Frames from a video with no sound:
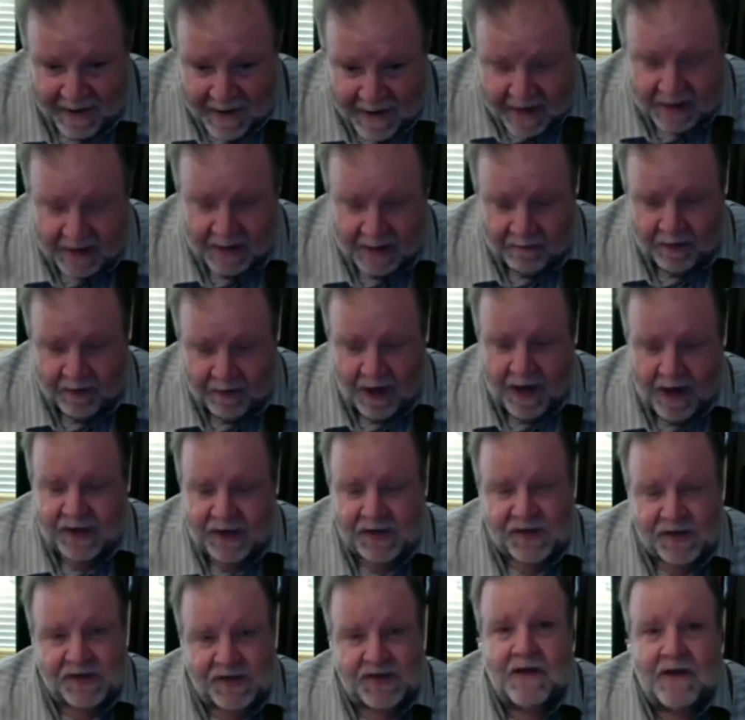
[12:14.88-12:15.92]
he
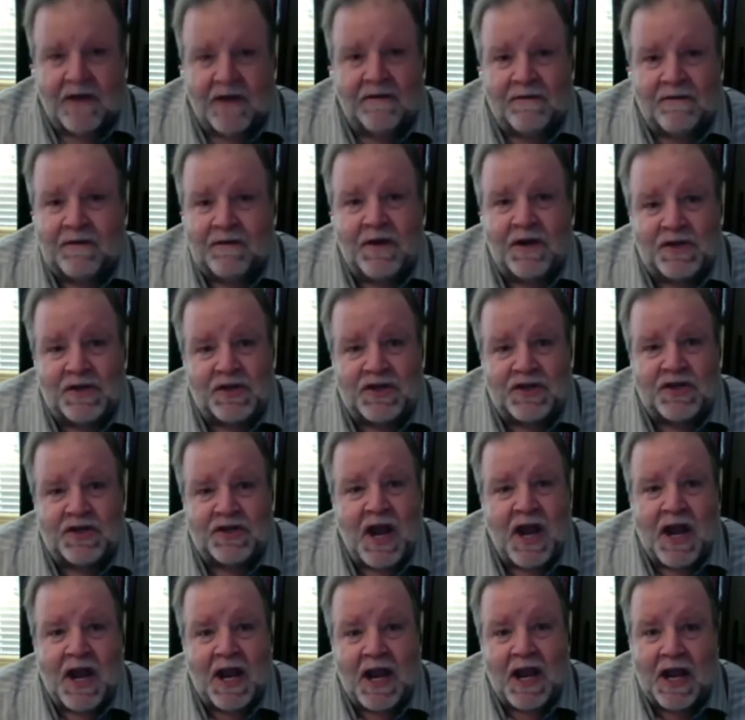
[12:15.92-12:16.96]
breaks every
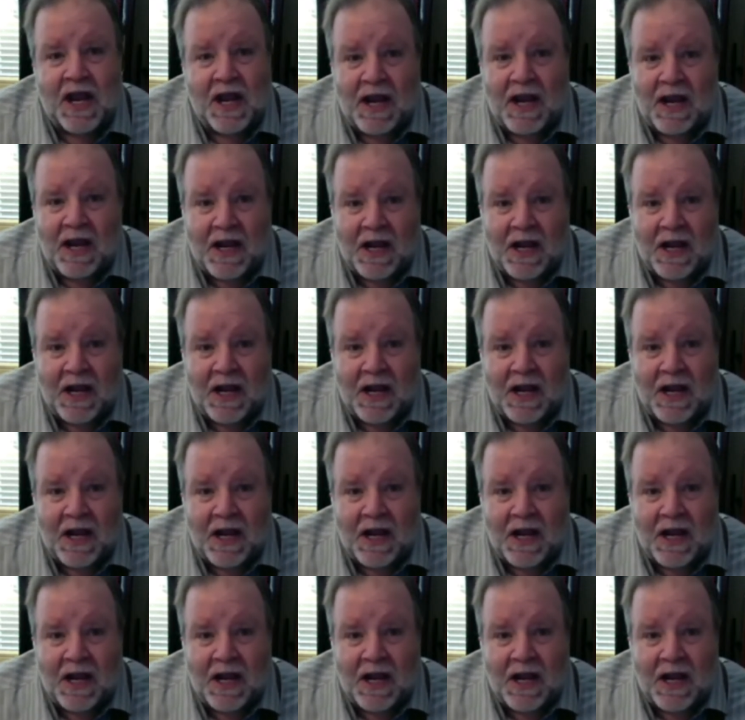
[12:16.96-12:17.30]
chain